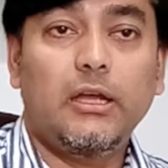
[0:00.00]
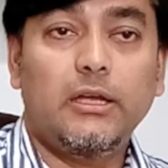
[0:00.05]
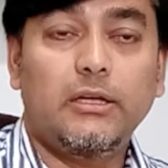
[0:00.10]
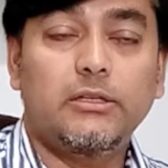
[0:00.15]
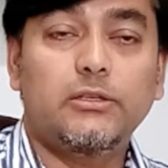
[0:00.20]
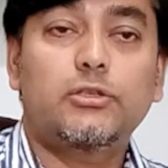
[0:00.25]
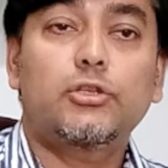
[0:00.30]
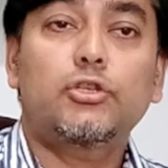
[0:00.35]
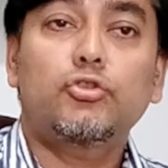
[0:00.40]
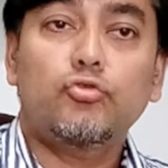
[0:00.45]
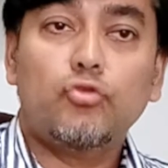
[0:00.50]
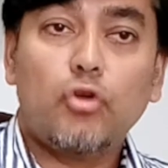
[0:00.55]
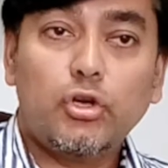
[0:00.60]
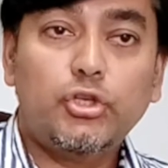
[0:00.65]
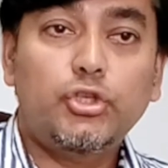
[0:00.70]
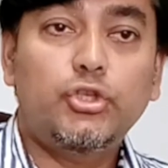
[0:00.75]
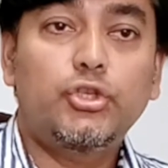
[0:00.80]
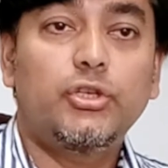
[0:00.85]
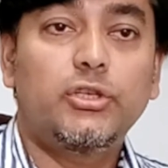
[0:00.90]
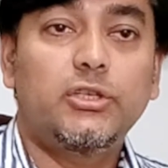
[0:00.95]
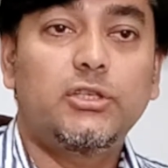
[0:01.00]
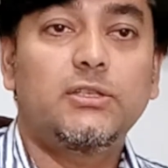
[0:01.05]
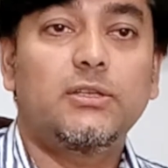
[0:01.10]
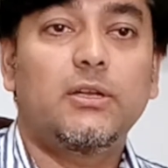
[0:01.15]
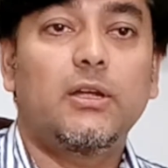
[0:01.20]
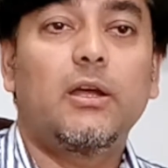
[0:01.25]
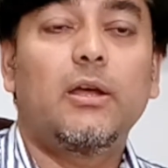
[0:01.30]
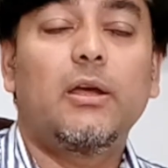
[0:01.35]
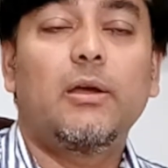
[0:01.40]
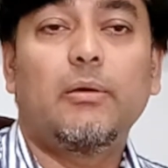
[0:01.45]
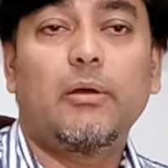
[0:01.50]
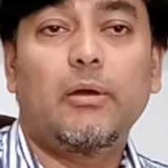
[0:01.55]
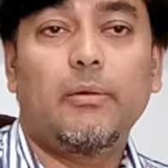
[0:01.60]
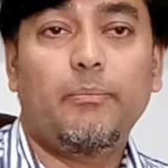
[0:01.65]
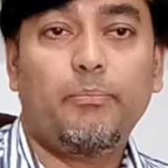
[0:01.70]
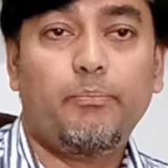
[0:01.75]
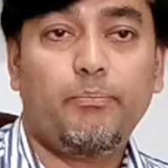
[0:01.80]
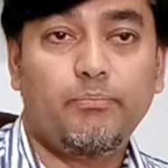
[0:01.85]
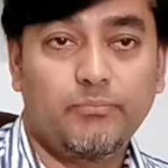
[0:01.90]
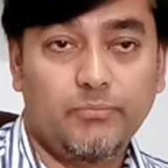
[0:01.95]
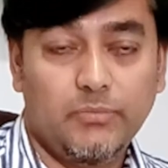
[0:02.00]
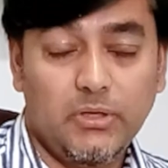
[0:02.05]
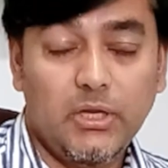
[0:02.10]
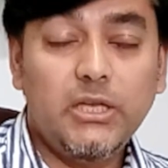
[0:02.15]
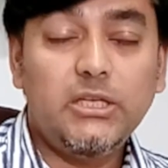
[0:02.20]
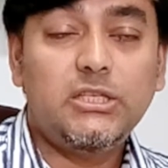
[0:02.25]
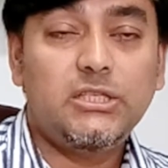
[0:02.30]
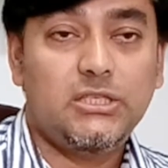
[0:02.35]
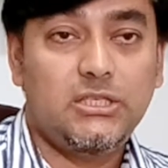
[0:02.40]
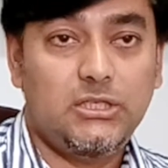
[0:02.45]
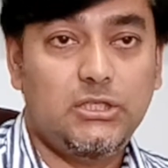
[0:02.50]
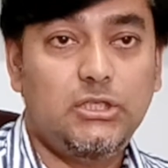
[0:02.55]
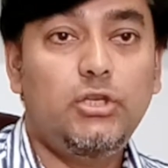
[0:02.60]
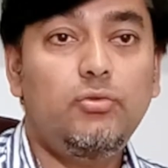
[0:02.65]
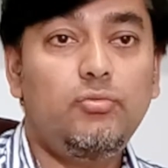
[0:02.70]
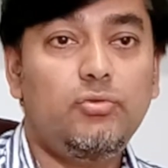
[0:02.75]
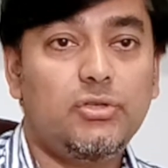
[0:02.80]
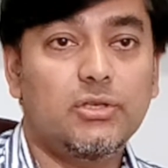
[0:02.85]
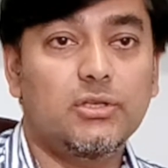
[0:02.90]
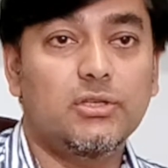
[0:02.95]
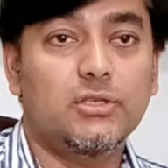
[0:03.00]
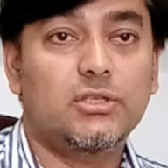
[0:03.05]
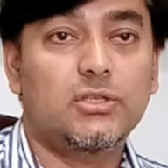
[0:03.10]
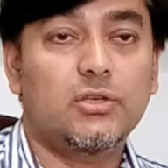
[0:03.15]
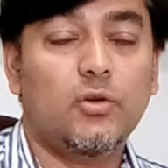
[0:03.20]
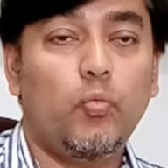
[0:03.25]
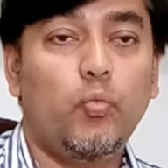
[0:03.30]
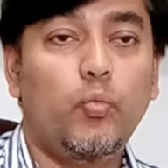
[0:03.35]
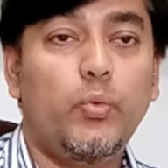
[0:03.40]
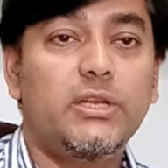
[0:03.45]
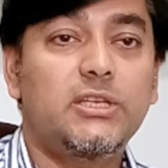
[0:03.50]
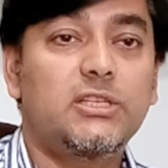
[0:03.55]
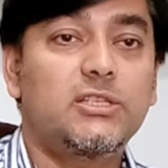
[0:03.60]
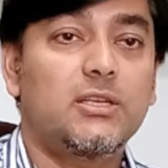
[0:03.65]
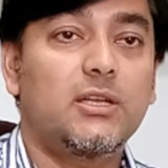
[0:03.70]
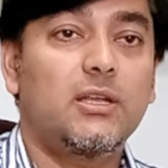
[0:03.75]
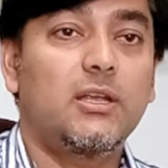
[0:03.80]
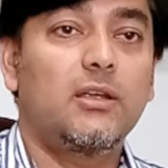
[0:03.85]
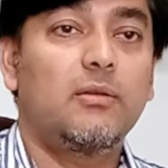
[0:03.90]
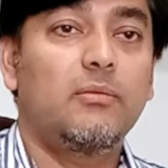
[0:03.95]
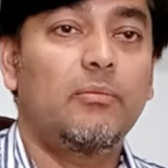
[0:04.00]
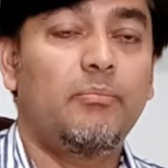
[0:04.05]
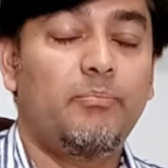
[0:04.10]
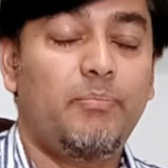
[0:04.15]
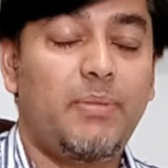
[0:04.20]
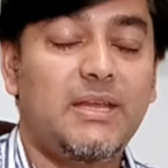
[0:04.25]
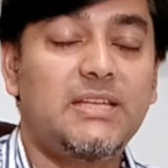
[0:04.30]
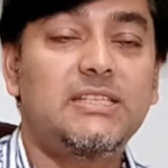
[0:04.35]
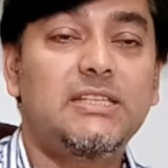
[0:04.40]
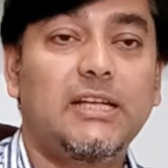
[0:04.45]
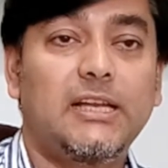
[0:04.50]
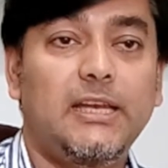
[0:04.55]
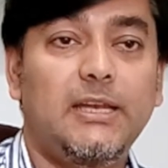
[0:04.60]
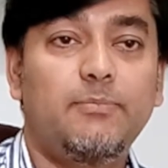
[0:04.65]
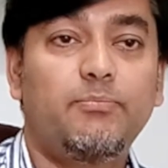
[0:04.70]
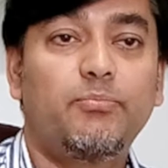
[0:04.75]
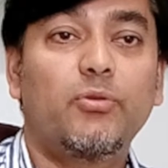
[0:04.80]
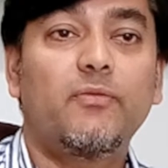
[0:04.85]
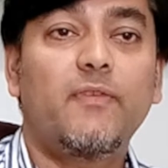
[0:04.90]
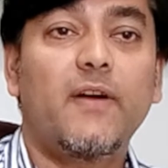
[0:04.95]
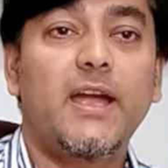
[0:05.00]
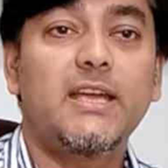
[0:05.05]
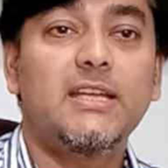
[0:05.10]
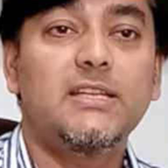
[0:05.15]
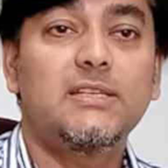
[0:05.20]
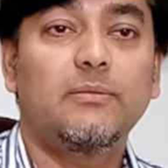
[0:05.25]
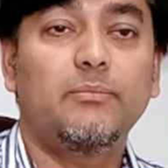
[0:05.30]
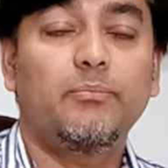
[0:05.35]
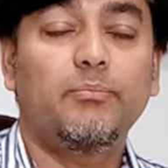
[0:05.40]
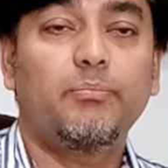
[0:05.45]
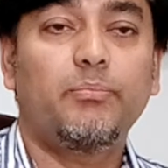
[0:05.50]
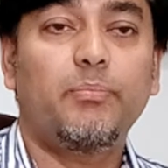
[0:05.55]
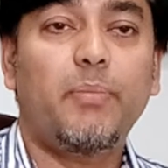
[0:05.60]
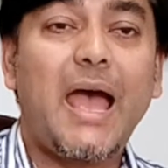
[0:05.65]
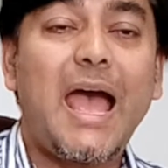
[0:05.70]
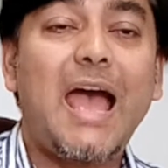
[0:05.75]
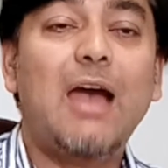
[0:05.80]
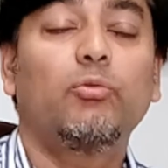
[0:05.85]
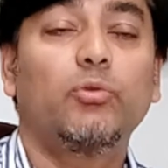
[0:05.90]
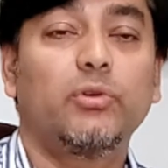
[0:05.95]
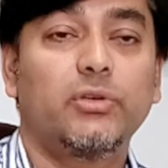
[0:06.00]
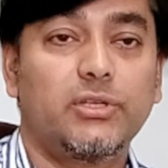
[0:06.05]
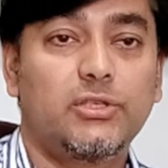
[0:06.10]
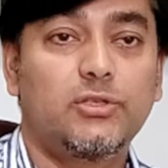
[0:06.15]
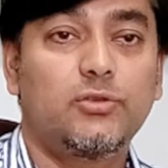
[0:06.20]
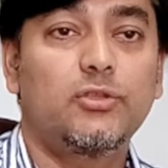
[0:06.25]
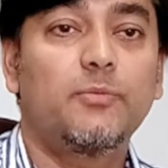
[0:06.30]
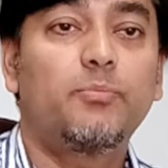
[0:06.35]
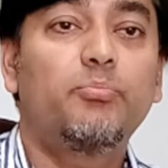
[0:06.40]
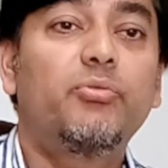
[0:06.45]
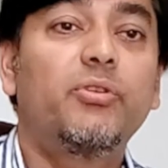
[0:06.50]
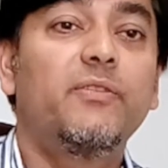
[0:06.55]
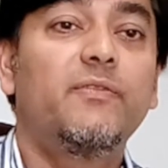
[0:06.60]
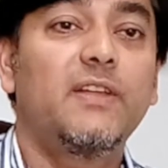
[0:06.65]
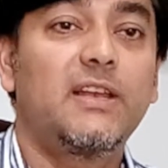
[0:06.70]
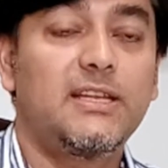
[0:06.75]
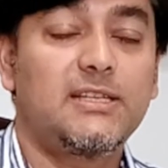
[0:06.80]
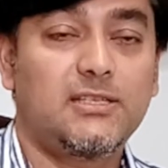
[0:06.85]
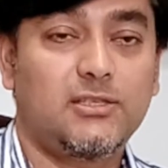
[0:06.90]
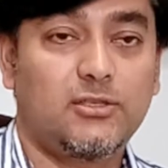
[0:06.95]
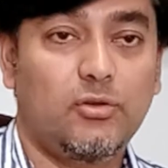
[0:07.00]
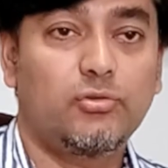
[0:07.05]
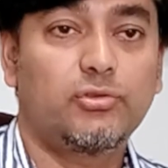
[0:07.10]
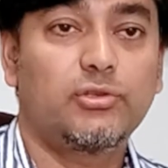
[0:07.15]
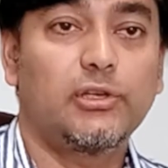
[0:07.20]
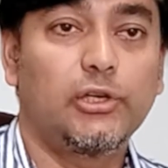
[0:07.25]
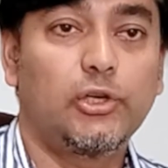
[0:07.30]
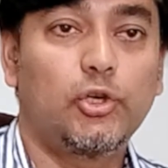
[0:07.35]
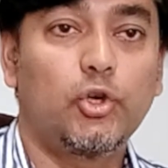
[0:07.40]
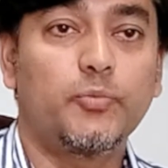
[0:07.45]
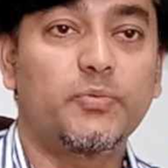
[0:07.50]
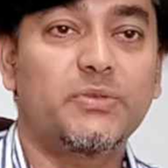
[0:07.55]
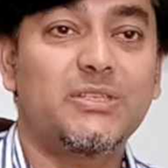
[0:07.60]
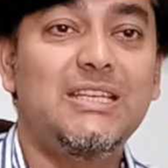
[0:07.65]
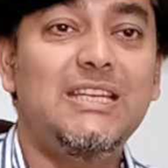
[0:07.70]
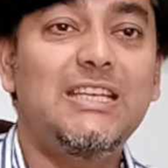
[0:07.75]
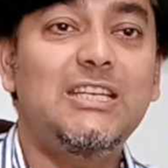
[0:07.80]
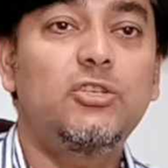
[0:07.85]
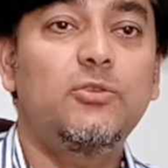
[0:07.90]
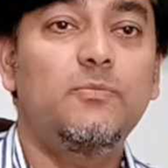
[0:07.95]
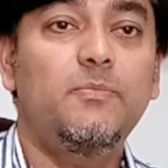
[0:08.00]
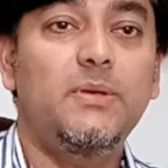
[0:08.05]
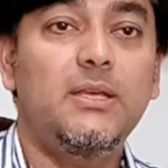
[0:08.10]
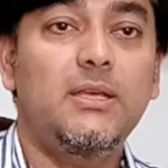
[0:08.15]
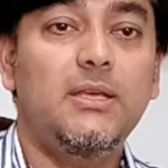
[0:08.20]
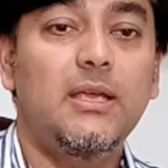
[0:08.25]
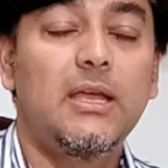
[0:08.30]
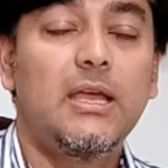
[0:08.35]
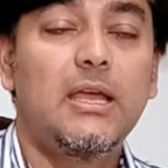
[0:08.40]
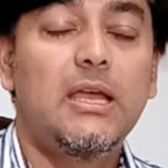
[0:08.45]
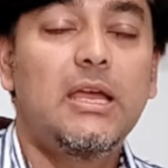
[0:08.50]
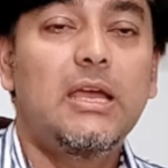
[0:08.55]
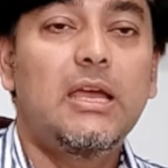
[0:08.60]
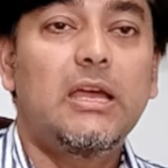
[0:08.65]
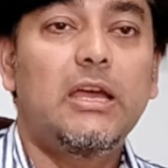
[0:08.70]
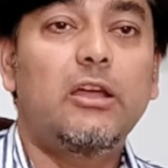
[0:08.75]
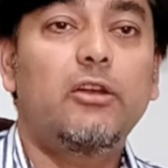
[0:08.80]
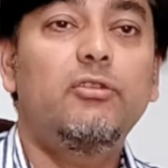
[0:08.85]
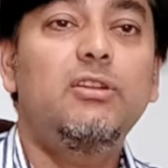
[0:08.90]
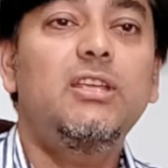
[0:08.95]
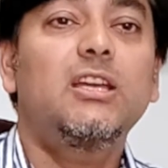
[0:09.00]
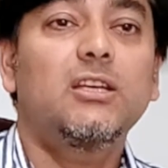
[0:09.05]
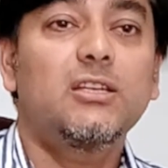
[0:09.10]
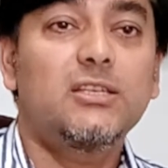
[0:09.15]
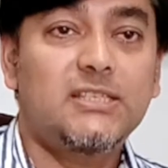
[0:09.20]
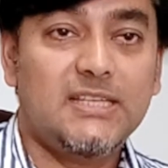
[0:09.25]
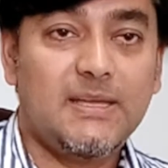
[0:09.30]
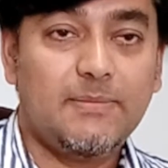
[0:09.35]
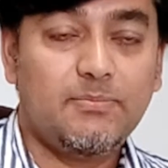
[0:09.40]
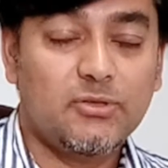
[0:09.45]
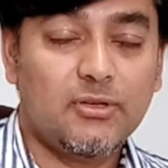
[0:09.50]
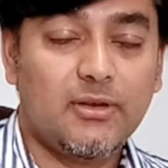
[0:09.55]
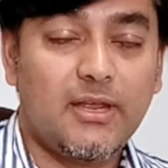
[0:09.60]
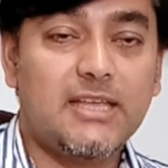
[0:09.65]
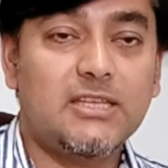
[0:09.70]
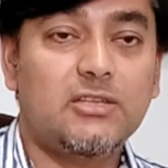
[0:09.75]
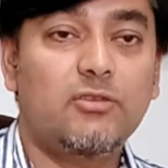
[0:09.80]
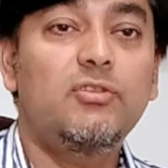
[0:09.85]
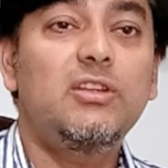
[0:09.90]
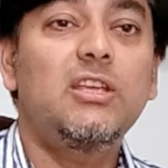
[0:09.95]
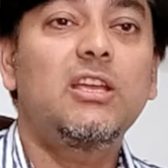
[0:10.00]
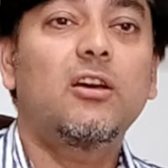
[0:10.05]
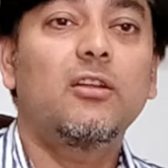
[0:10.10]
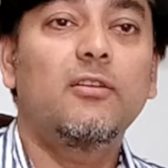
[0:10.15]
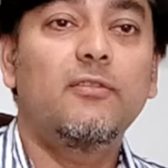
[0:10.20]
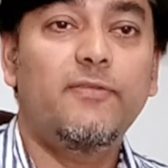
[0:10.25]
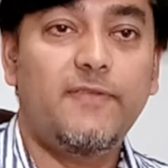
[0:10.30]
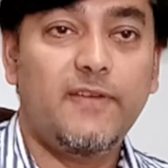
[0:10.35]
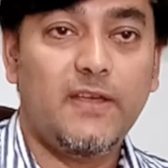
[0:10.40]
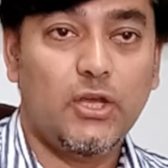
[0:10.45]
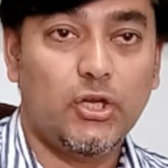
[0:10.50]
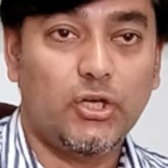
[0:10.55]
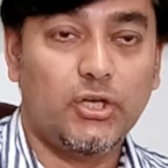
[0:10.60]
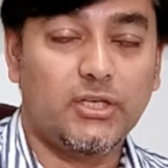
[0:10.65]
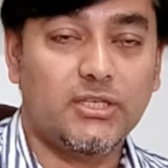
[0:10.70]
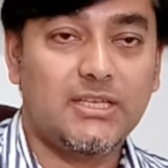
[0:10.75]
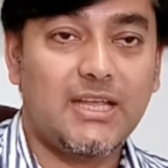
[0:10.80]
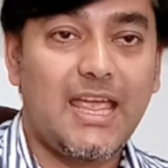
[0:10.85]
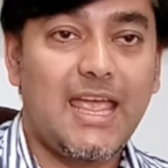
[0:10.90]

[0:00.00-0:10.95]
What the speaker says: structured institutions which basically provide powers to the privileged social groups need to be reconceptualized, reconfigured,